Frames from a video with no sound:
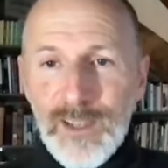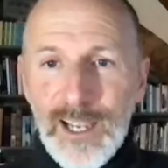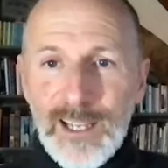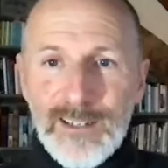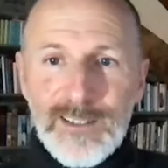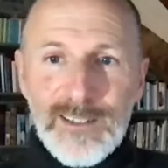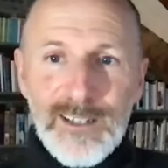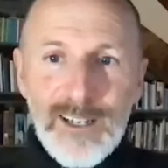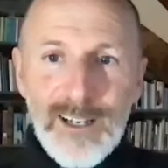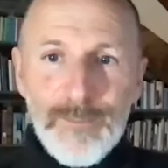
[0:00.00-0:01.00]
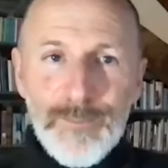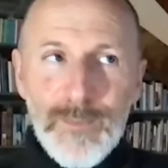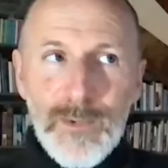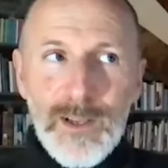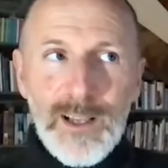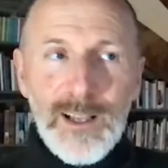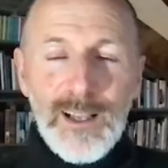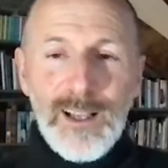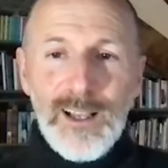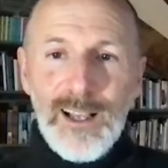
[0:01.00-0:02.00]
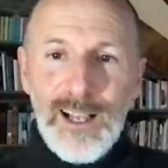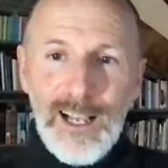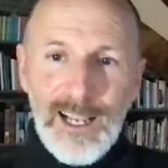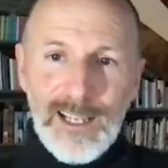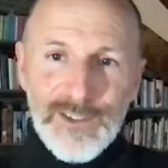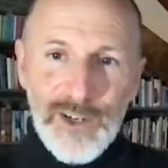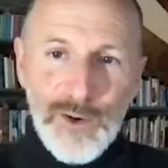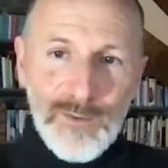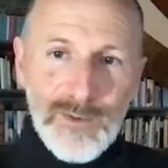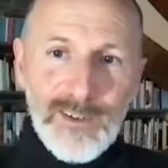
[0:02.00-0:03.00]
And um, and so